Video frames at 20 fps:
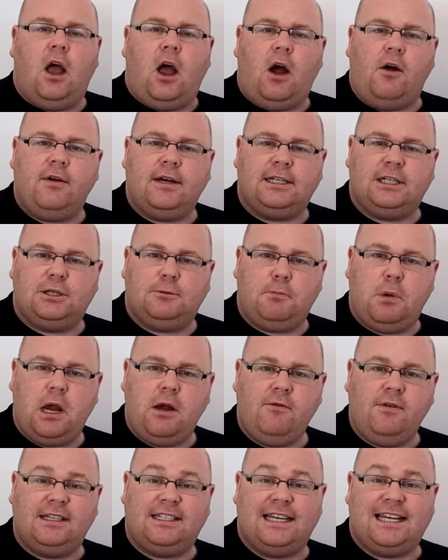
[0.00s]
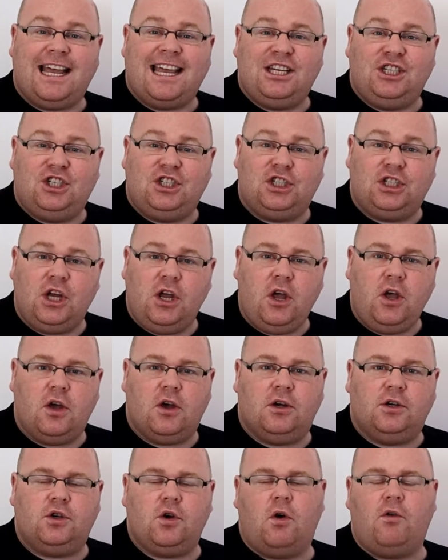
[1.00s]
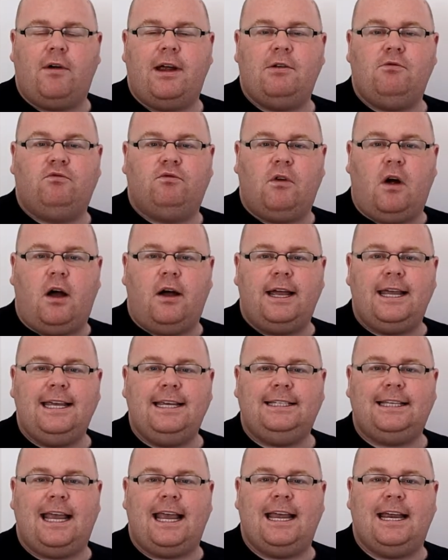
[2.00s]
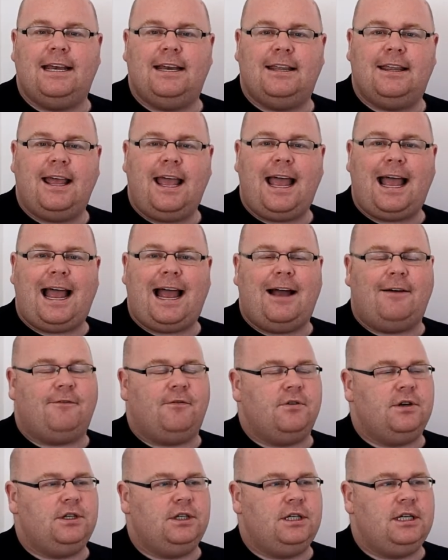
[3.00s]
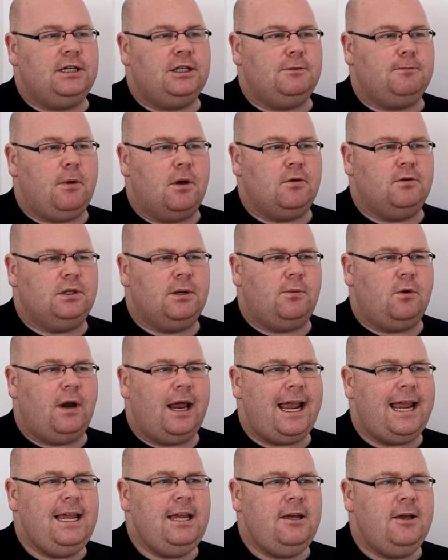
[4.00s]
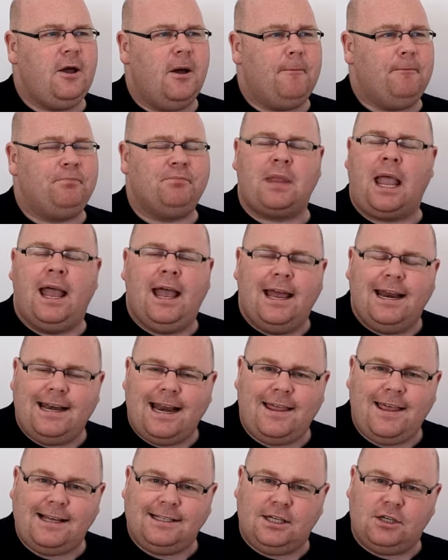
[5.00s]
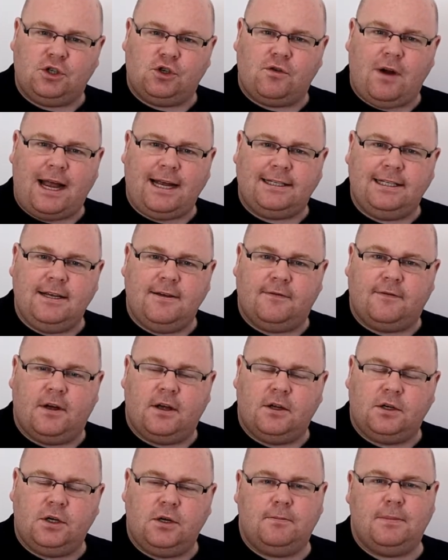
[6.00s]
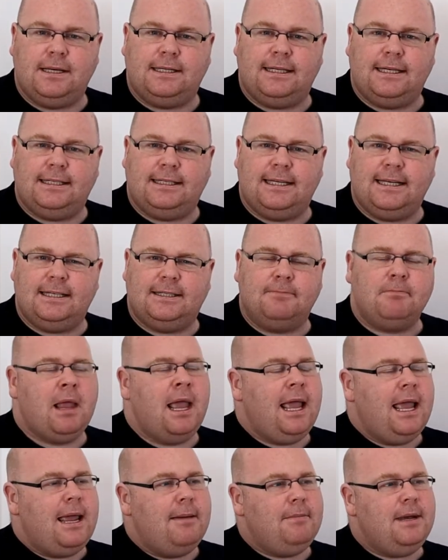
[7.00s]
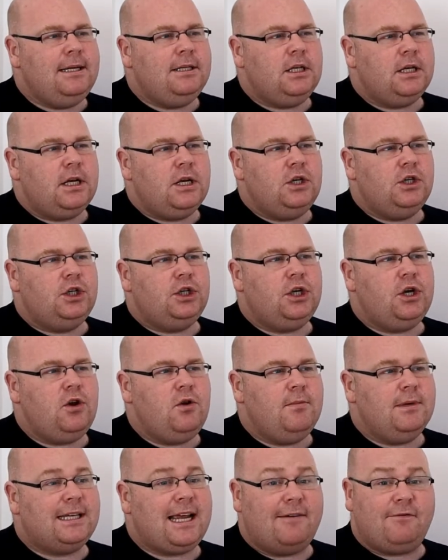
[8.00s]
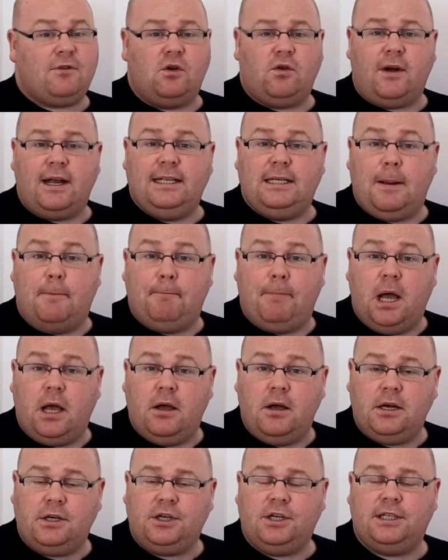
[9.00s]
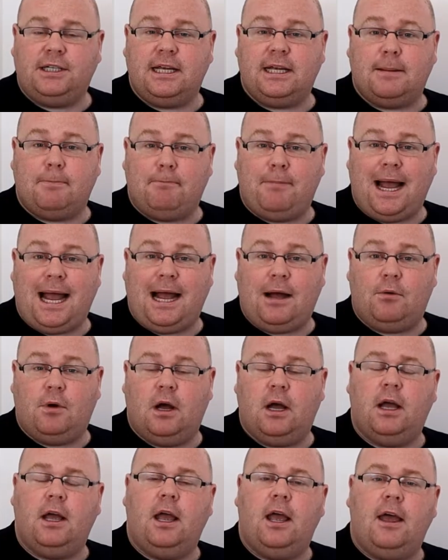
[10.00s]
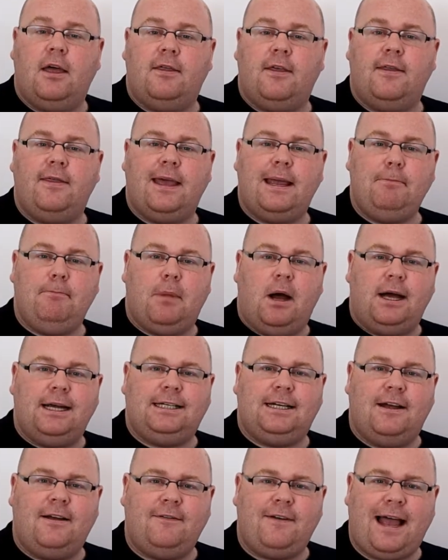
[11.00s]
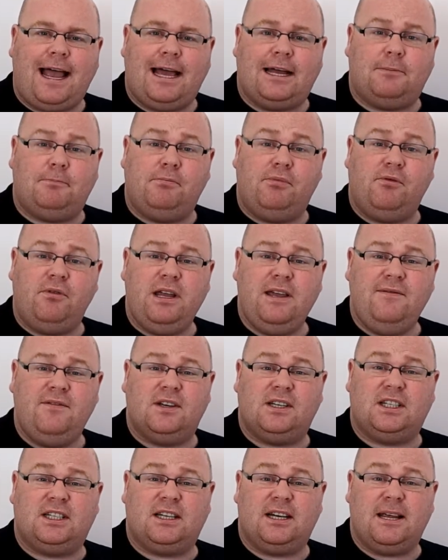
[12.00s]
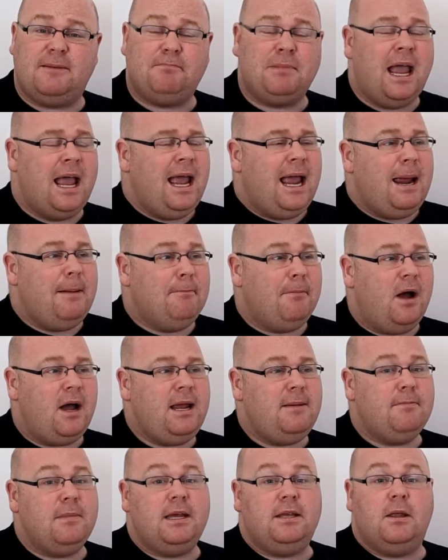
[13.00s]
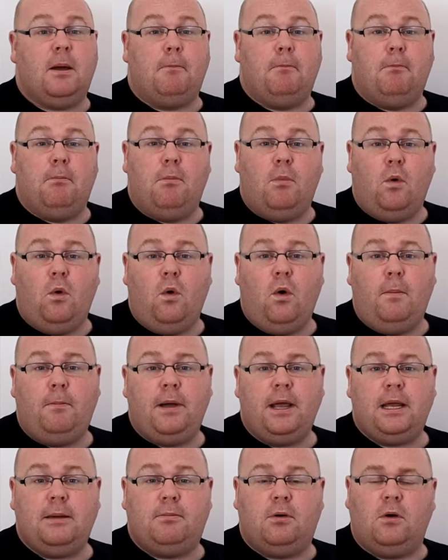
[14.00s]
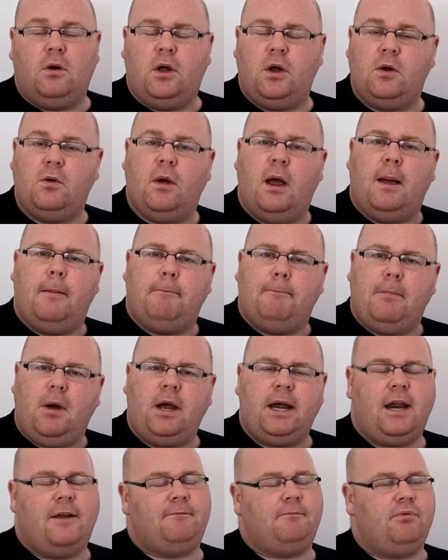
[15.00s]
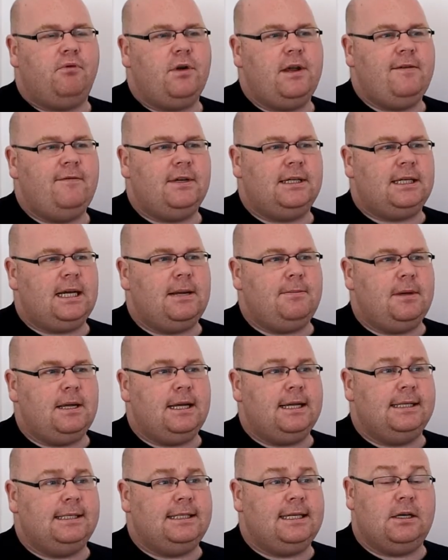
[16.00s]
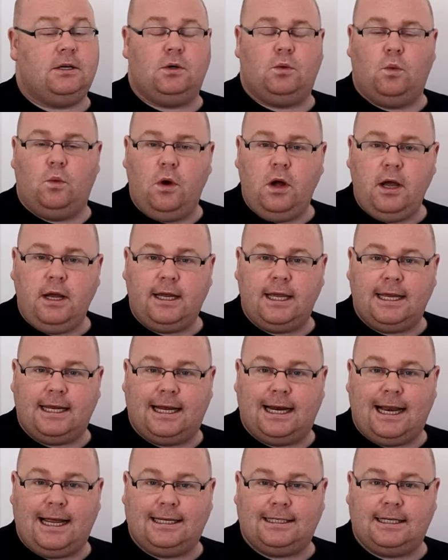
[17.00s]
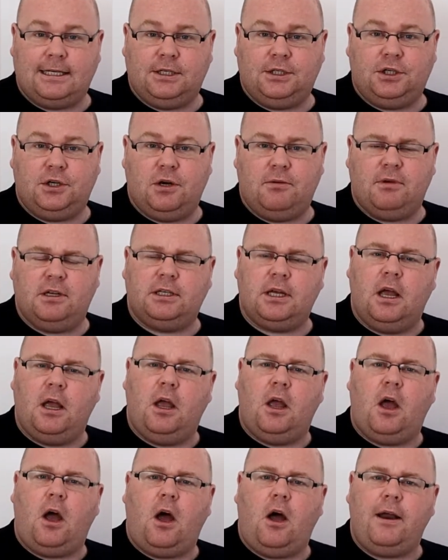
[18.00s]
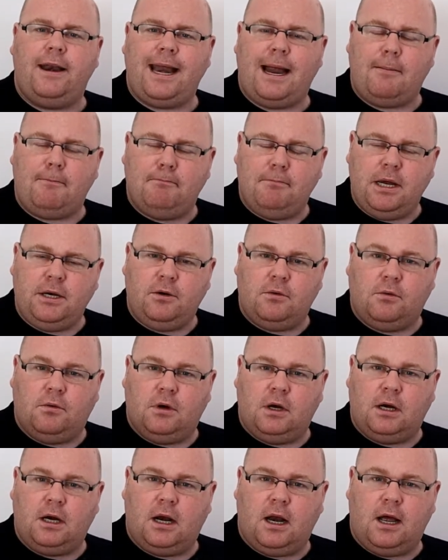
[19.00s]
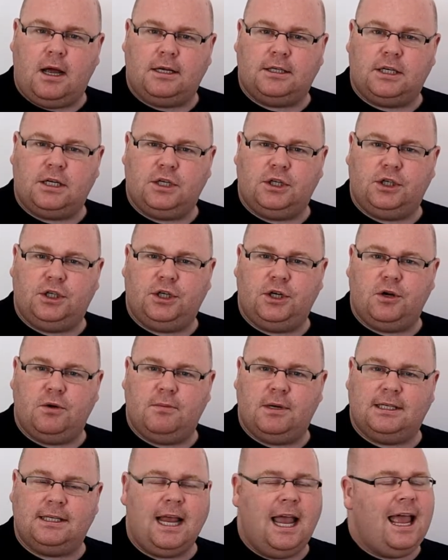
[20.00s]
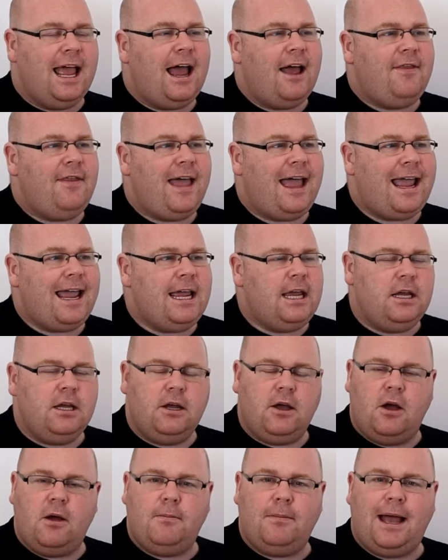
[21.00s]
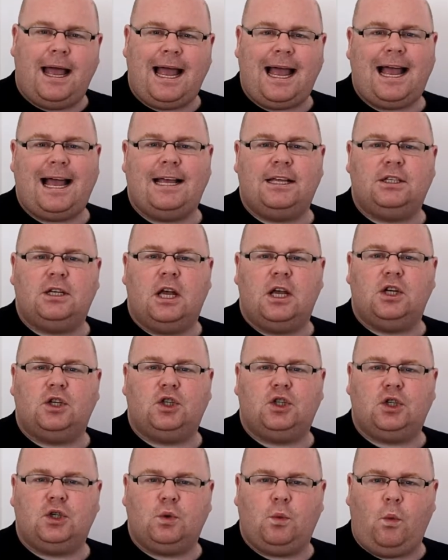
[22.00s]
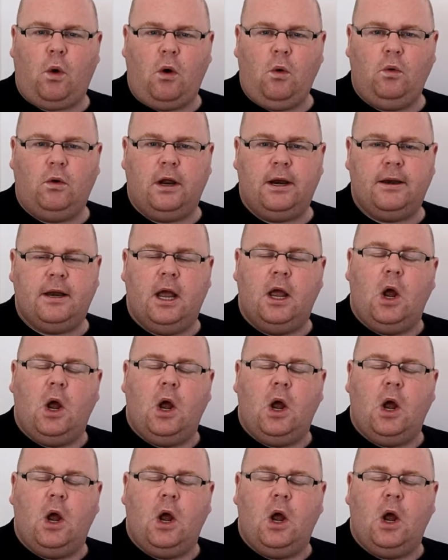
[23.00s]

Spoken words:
are experiencing a surge or a rise in their average disposable income. Now, that's attractive to businesses. It means that consumers have greater purchasing power than they might have had previously. It might mean that more people who might have previously been considered working class consumers are now middle class consumers, and their income has swollen,